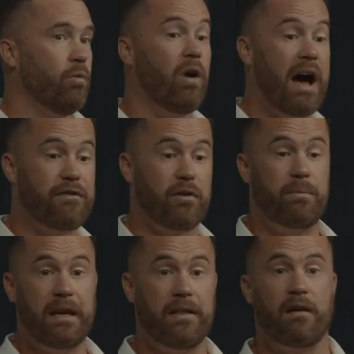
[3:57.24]
Well, after
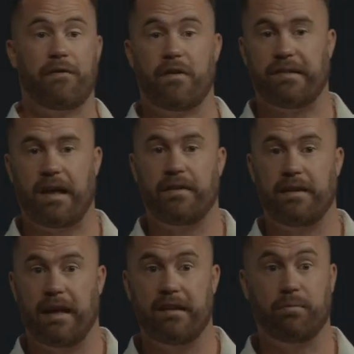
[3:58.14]
being there for
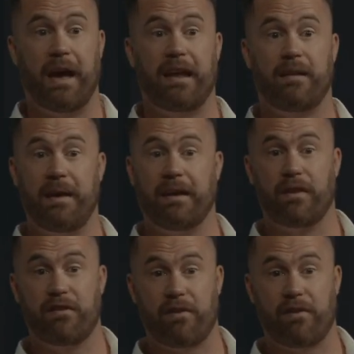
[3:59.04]
7 days, we had to make the